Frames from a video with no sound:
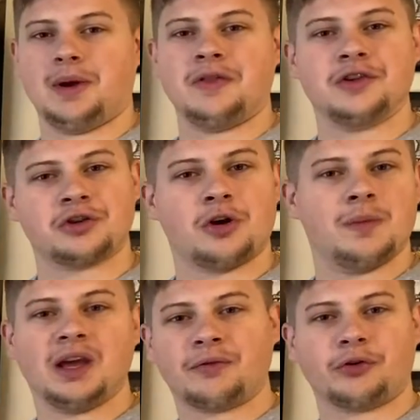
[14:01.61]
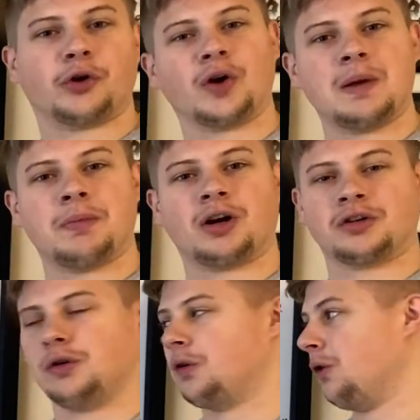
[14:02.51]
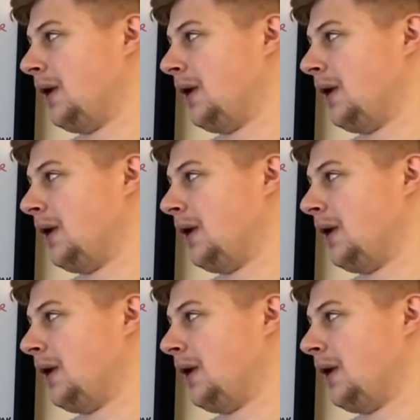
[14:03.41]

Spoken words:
And these all make for great Puckdoku